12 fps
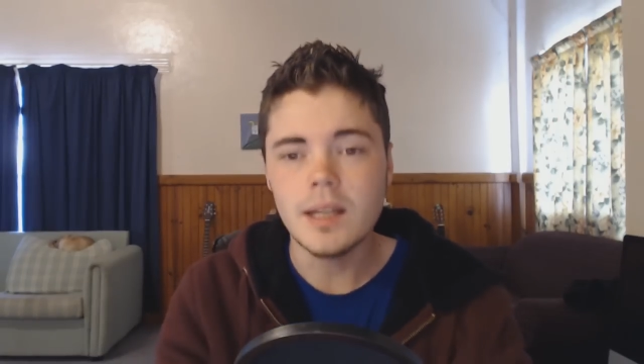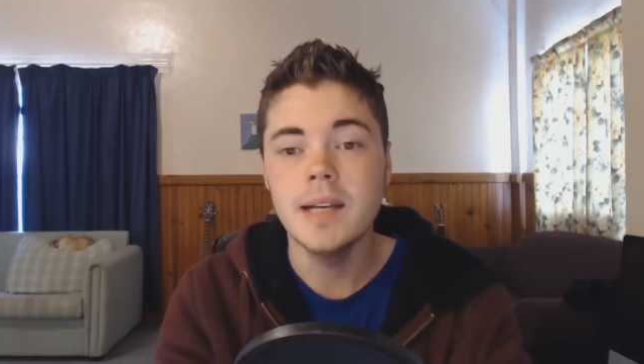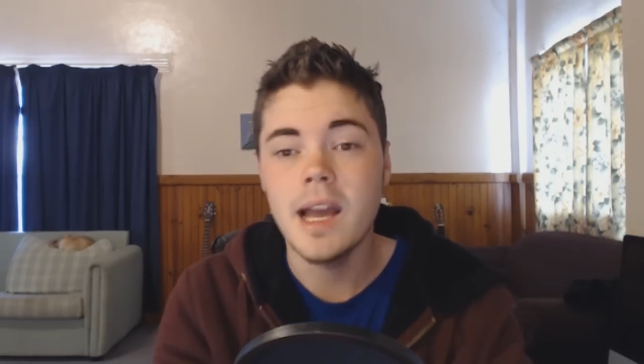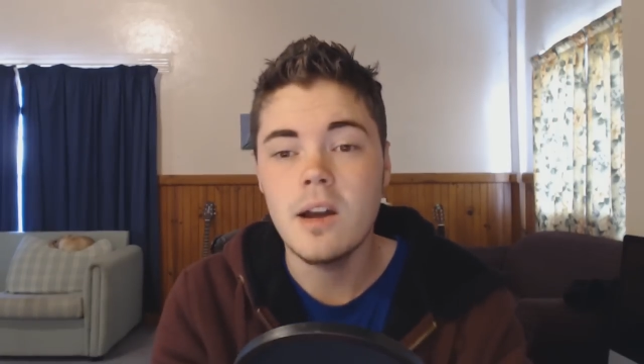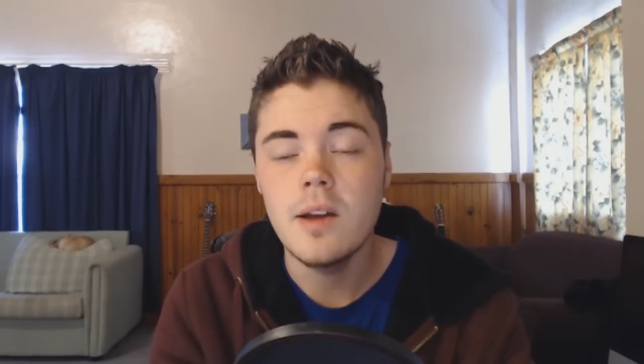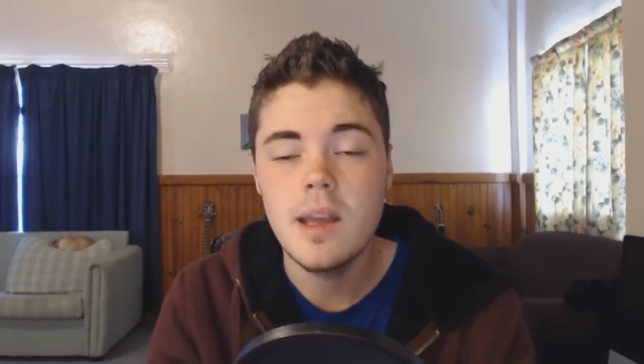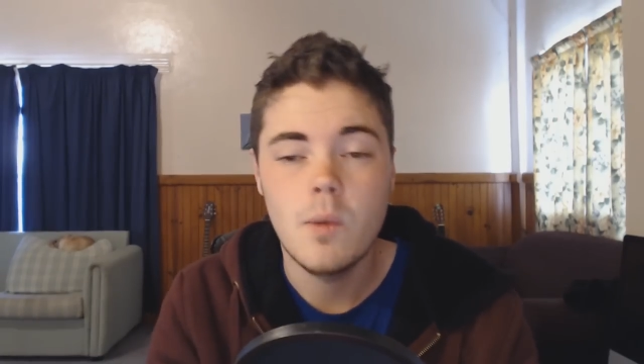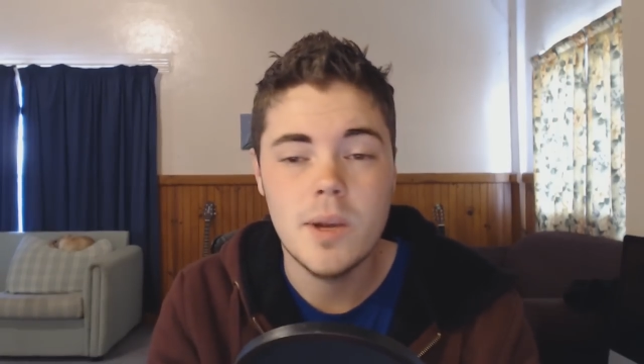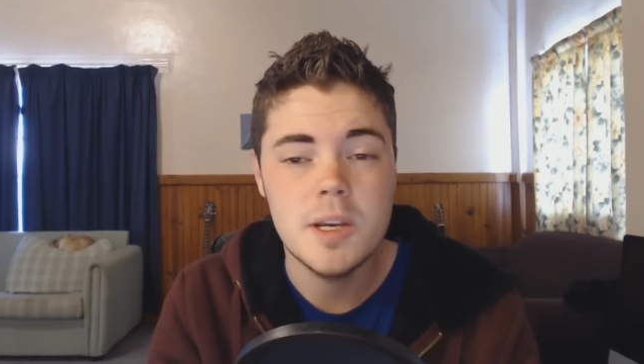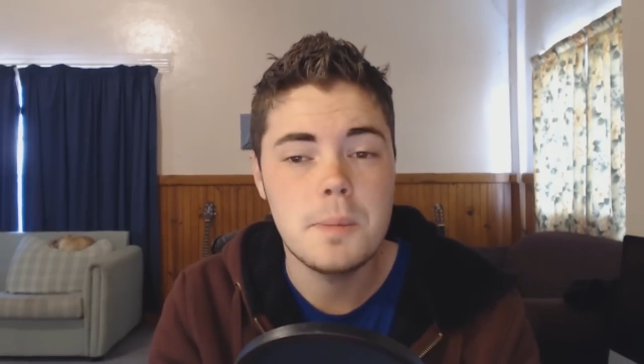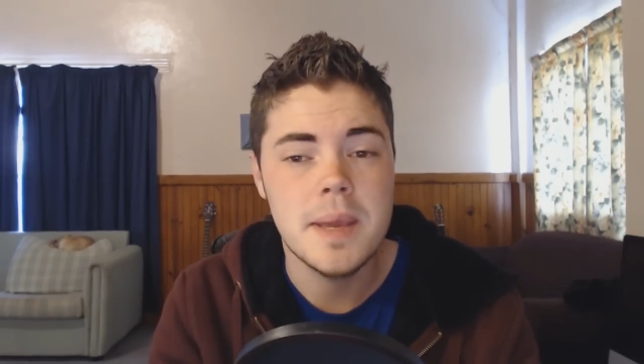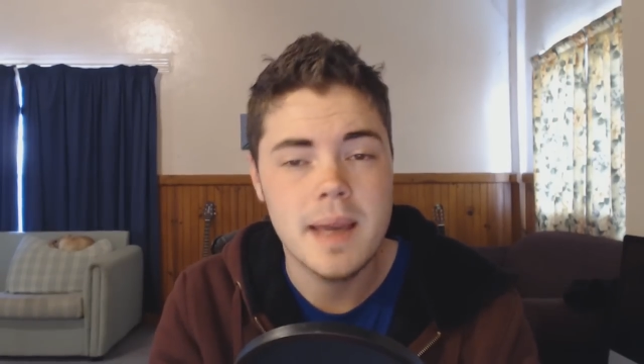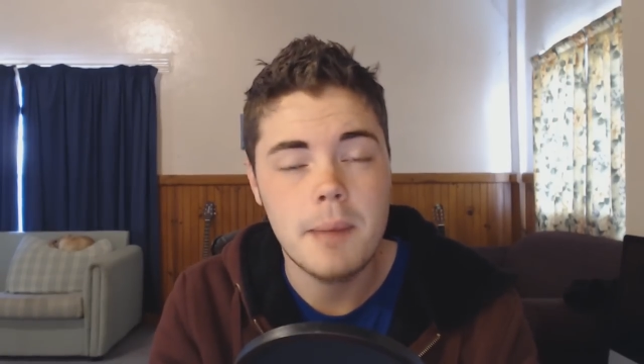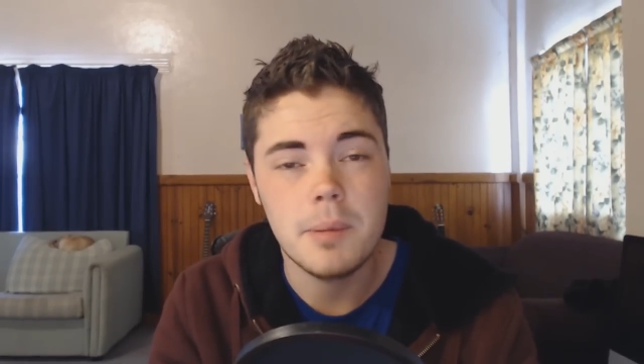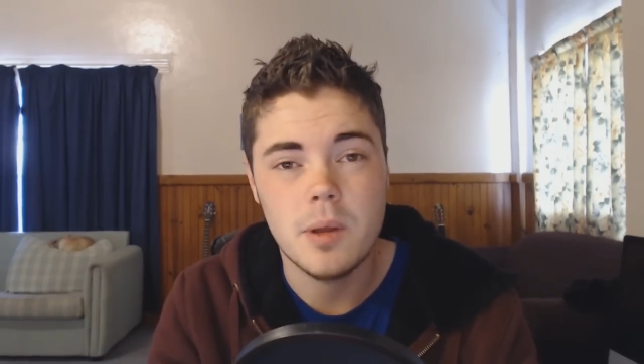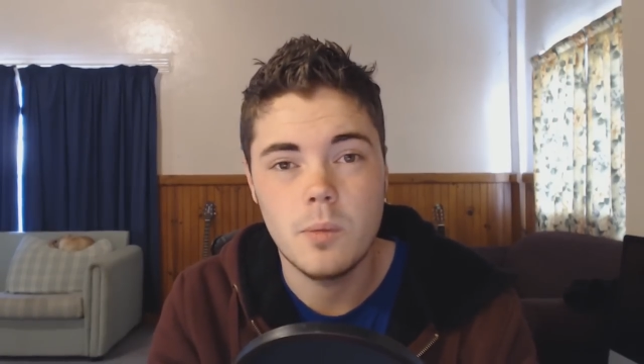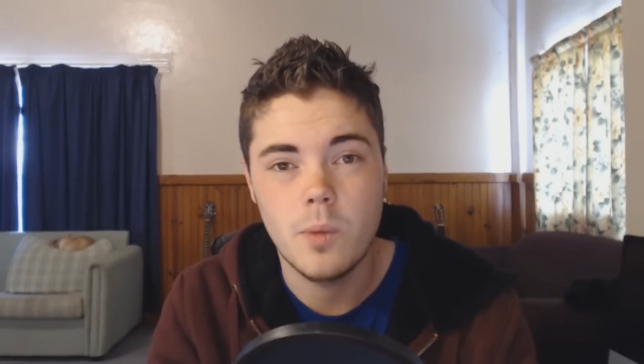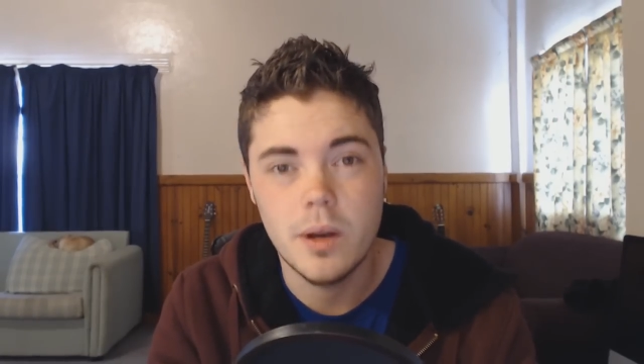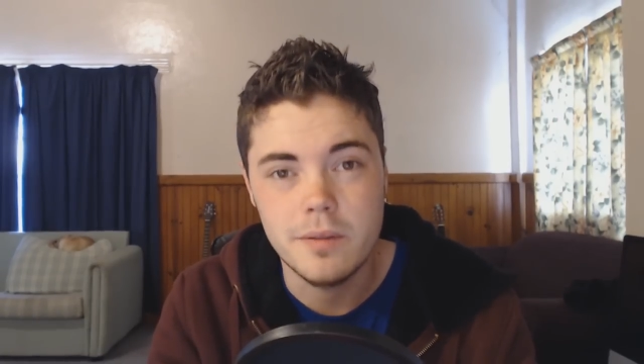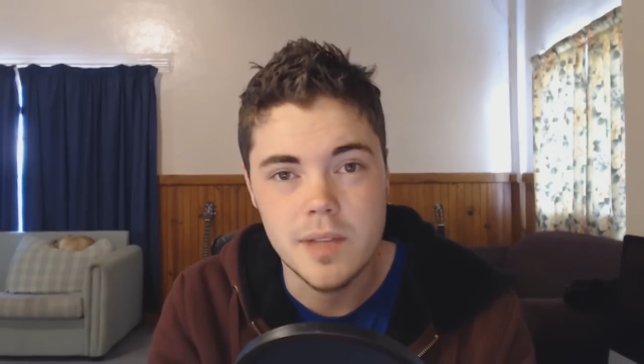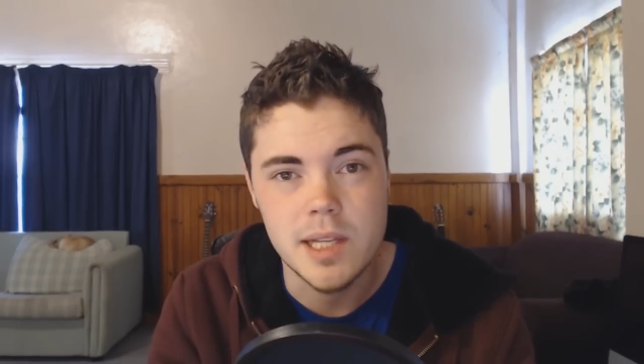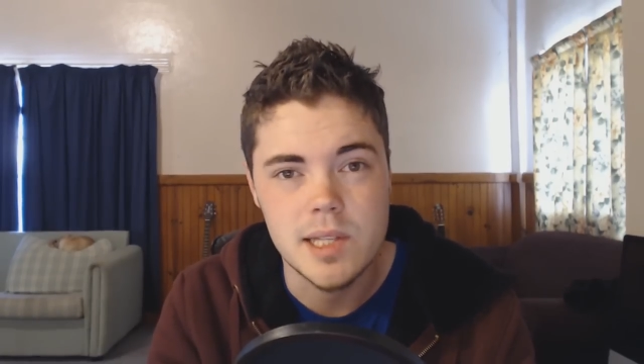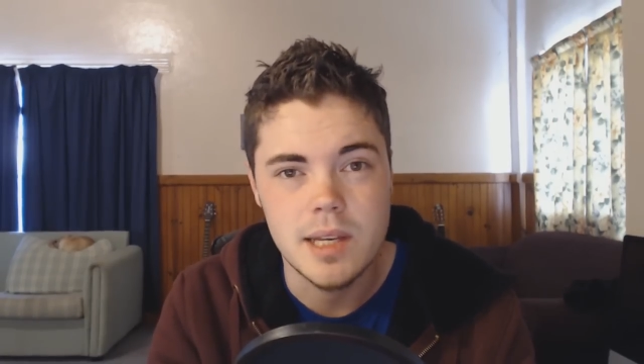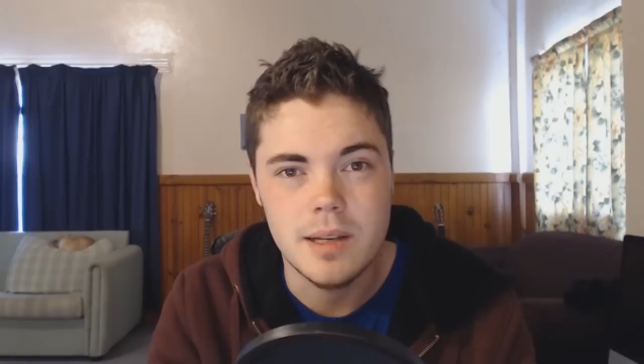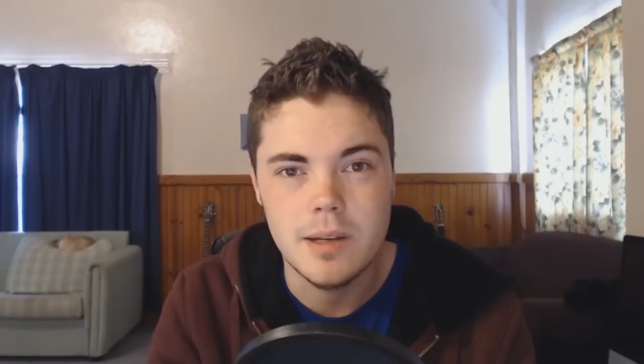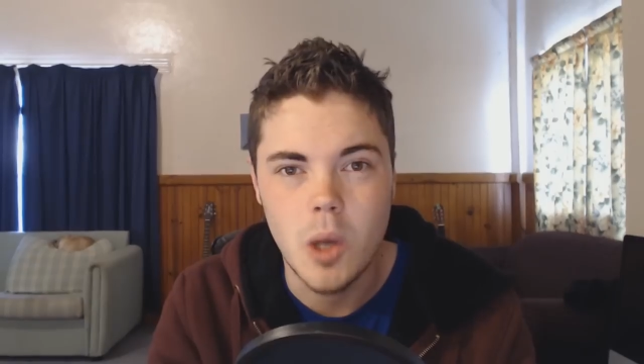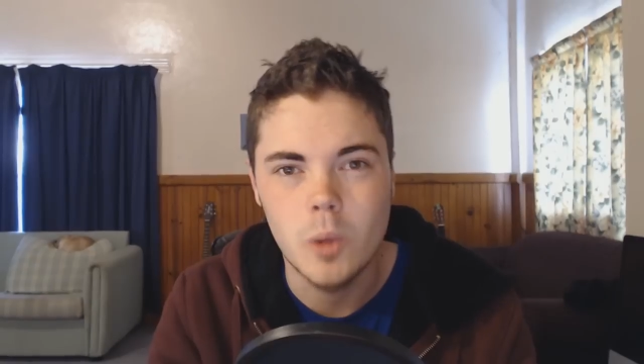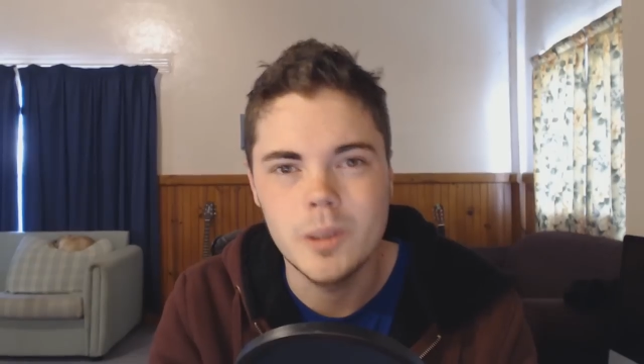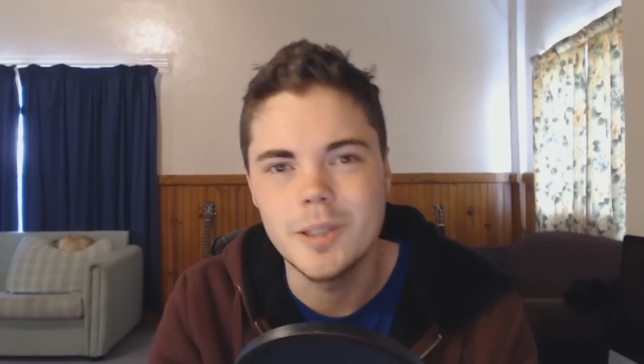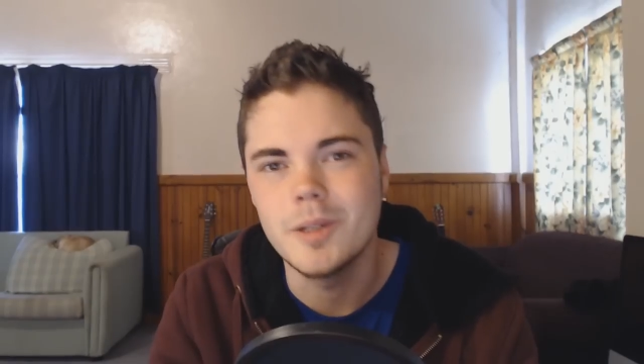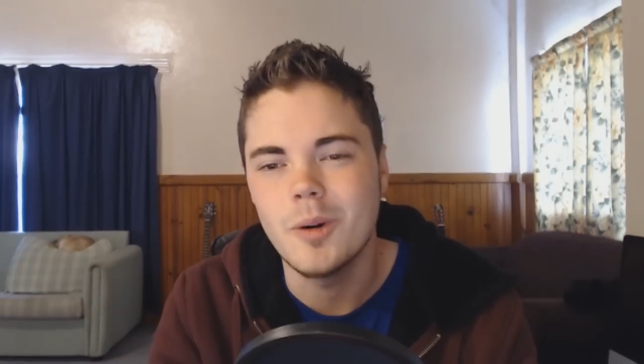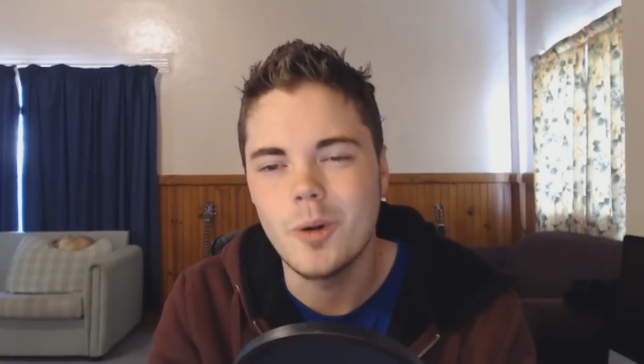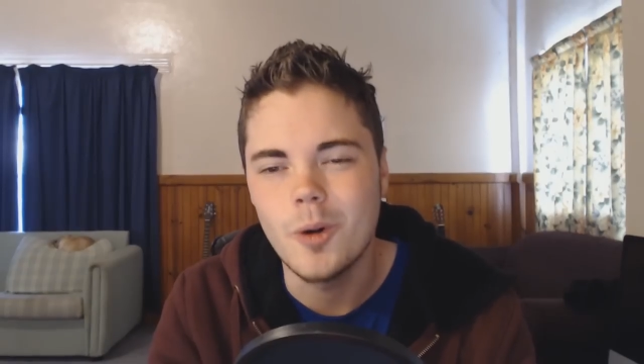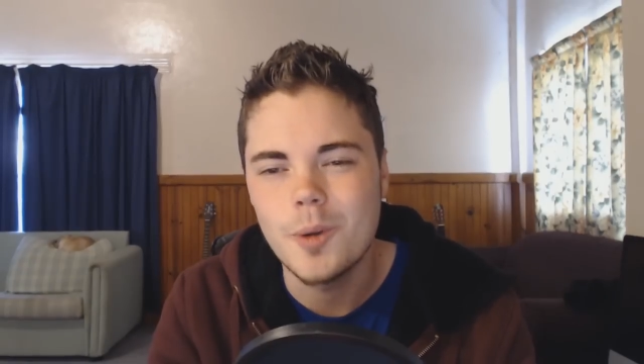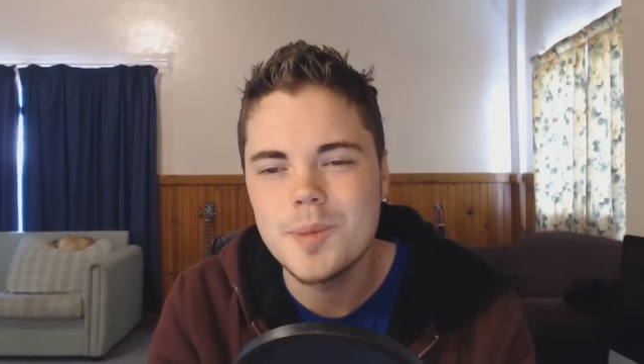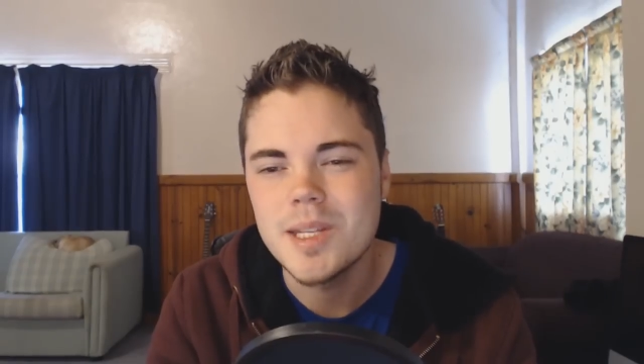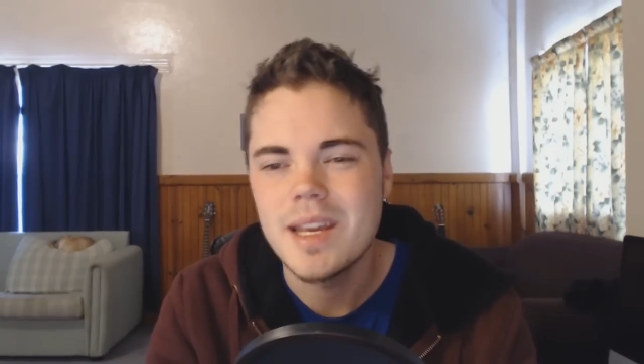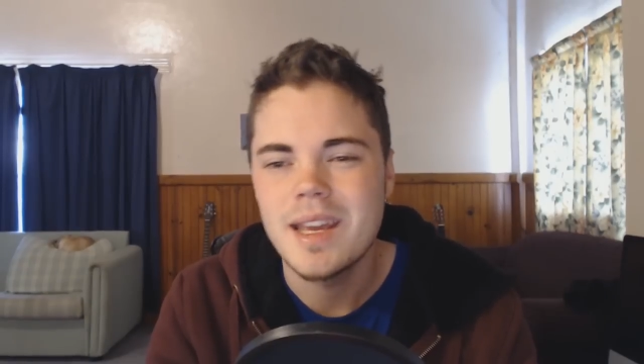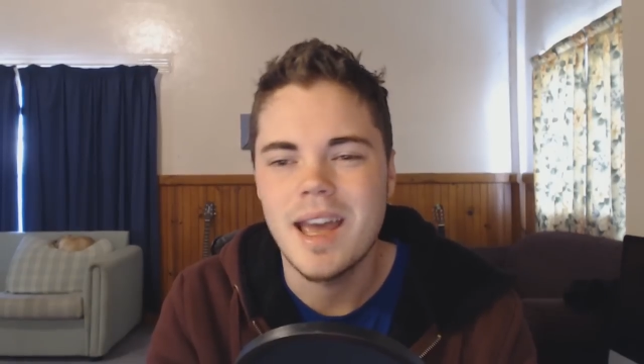Now, when you pick up one of these golden orbs,